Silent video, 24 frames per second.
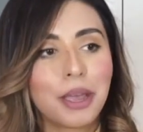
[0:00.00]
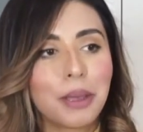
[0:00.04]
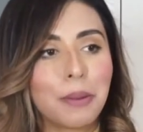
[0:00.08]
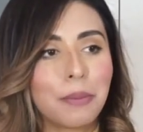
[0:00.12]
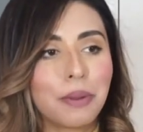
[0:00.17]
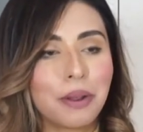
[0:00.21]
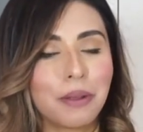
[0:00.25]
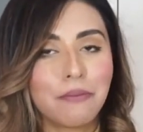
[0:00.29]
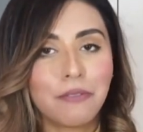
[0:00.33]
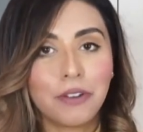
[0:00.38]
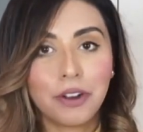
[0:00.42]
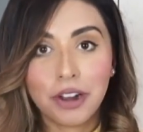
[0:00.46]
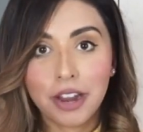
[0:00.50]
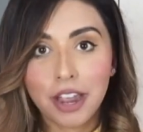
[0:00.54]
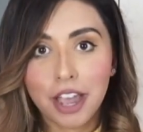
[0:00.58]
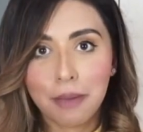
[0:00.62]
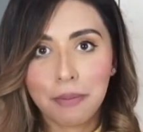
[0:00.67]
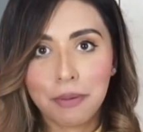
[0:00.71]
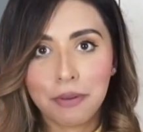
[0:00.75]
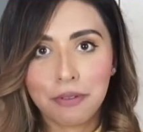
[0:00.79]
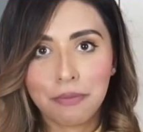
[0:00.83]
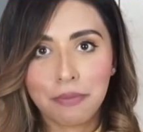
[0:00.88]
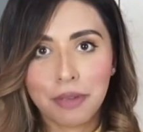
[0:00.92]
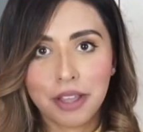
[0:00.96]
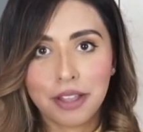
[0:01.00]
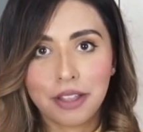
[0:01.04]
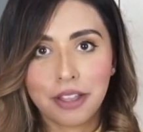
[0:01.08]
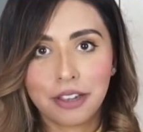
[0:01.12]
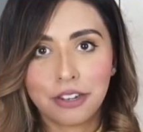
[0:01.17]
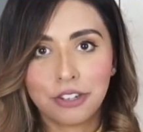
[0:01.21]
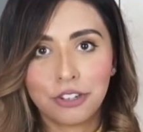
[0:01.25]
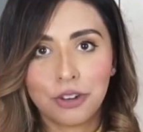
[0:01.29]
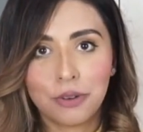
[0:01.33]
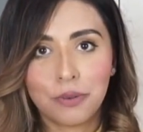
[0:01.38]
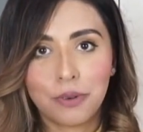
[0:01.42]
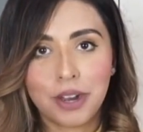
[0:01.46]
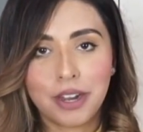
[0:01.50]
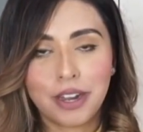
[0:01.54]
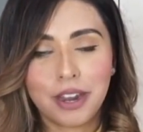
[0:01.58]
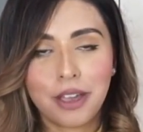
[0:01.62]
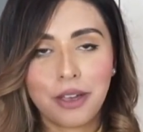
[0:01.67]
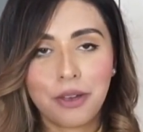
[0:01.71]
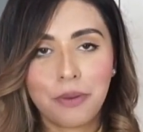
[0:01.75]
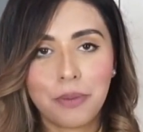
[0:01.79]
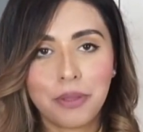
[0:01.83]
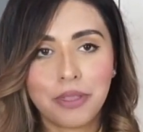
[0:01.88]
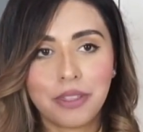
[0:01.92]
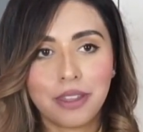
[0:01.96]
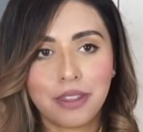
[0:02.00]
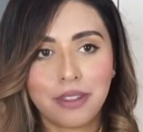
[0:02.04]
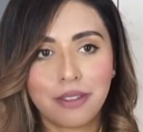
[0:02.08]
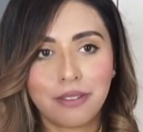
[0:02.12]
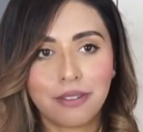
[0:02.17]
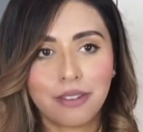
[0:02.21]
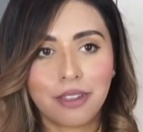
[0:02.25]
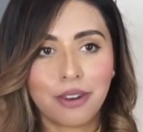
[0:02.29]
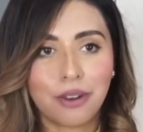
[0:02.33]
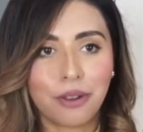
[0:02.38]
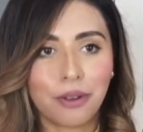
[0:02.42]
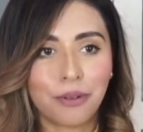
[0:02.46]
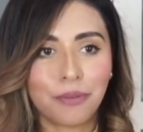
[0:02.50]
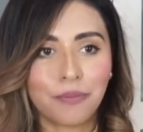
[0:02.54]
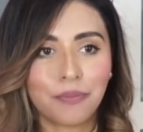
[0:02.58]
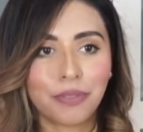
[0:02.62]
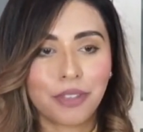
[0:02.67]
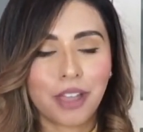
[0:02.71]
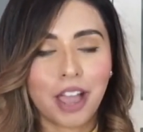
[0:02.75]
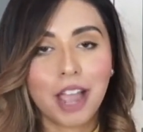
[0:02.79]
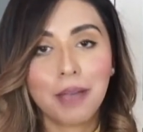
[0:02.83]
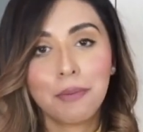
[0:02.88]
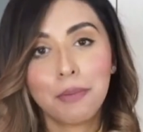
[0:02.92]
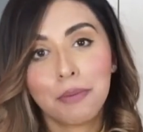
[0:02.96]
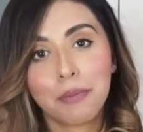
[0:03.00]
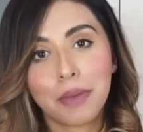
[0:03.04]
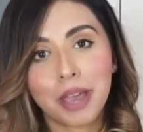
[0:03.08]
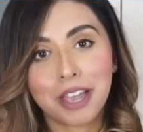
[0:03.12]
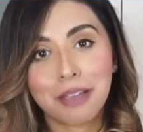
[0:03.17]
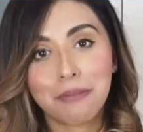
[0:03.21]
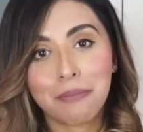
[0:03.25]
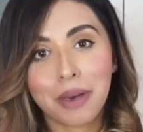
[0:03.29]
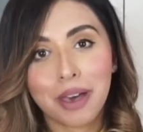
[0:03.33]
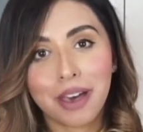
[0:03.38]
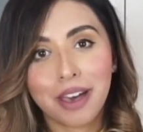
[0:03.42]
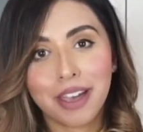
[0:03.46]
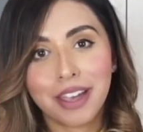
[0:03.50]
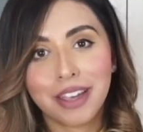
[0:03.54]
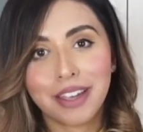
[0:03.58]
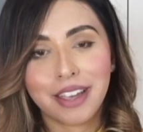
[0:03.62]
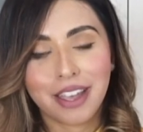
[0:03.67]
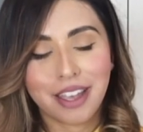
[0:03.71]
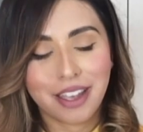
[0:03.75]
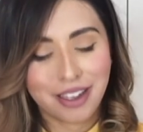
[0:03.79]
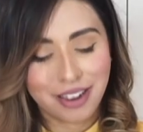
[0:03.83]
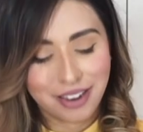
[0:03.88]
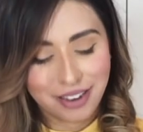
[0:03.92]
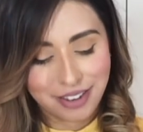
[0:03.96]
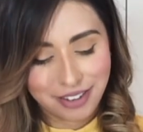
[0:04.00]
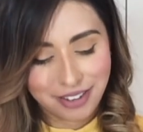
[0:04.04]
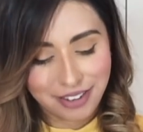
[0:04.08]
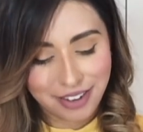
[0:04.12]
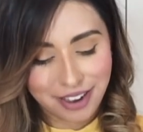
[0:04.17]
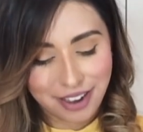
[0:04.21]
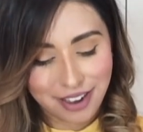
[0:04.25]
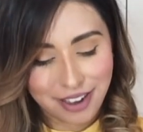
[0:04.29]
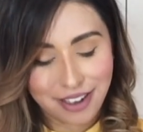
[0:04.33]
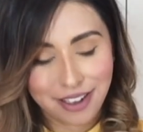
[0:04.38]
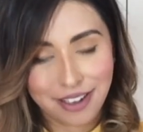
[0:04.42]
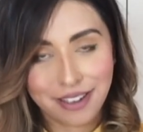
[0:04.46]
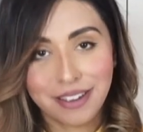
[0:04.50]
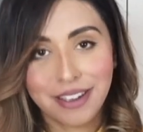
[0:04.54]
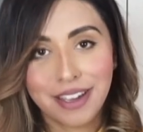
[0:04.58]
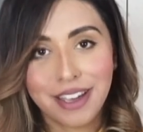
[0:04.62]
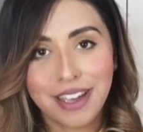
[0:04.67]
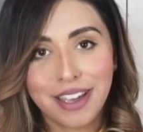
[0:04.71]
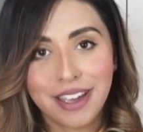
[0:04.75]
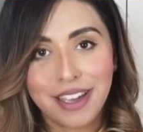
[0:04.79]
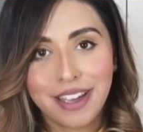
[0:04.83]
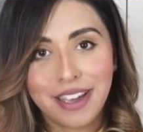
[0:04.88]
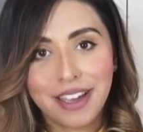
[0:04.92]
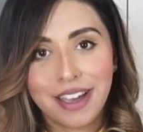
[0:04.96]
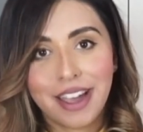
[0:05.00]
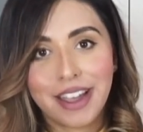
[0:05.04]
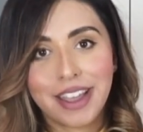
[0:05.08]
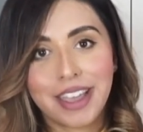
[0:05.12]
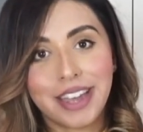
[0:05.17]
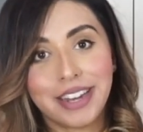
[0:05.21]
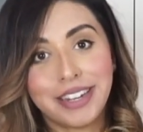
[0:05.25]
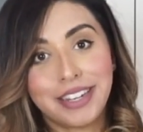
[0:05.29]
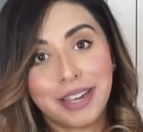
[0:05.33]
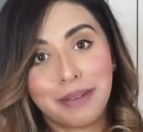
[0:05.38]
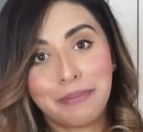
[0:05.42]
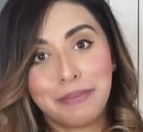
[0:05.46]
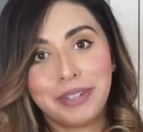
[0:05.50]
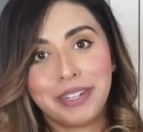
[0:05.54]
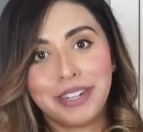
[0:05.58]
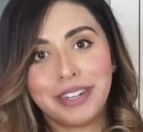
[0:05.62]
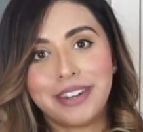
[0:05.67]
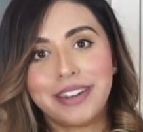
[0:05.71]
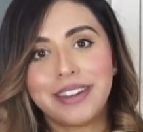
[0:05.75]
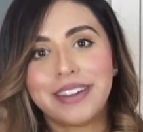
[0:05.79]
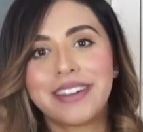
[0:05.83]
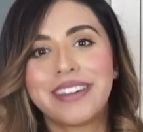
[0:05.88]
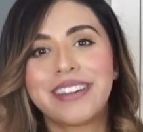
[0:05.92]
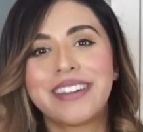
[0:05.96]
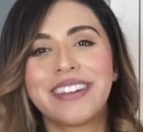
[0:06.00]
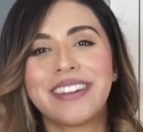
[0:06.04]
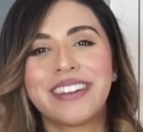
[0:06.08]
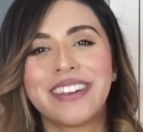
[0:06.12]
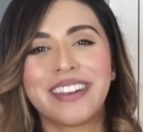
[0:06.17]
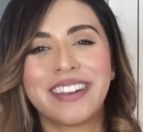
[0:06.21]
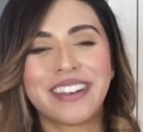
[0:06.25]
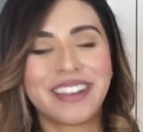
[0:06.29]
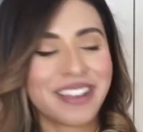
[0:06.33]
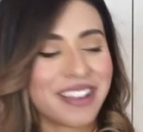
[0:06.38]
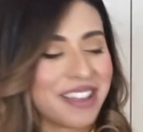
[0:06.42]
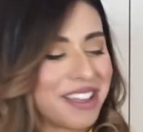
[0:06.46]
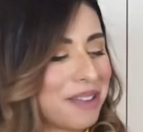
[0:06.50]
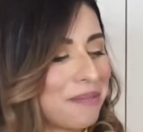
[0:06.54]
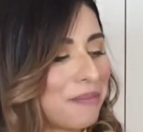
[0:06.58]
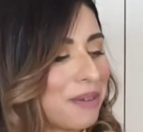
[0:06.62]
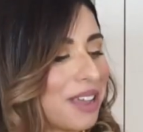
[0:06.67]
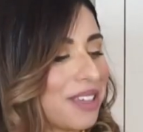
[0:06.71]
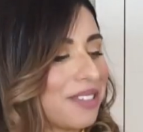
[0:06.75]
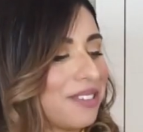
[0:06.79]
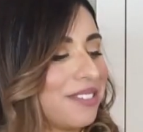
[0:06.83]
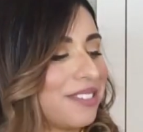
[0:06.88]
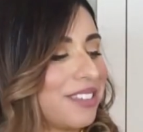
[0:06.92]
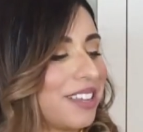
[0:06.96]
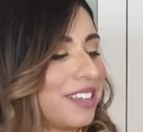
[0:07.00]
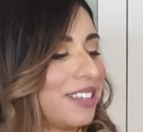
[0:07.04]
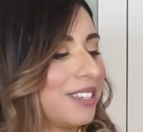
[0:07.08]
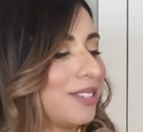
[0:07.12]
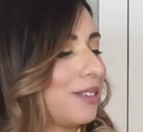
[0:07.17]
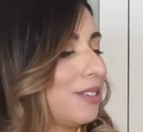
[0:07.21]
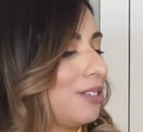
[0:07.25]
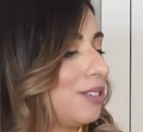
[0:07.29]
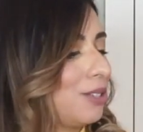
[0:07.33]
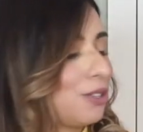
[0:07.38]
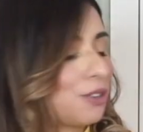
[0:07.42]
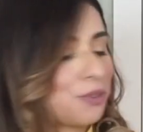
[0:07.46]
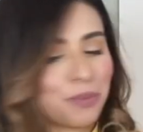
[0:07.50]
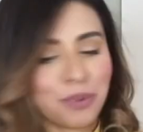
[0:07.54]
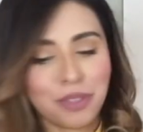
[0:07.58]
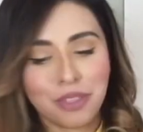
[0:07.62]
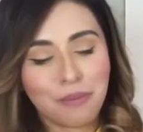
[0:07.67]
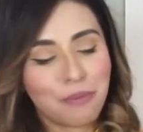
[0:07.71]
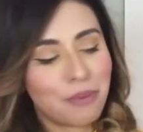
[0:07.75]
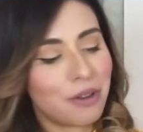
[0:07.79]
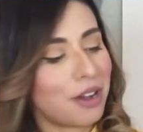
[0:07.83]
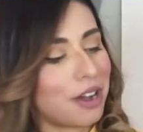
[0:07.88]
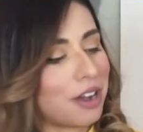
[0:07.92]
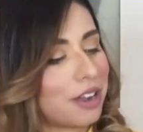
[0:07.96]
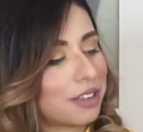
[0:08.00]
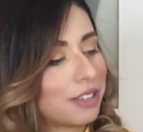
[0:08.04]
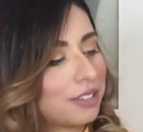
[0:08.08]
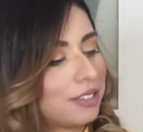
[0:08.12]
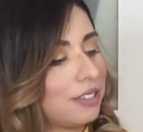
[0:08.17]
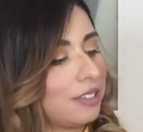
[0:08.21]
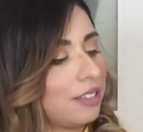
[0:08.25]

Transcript: But I'm very happy with my collection right now, but then, you know, I'm a magpie and I get tempted by other things. So I just opened the box.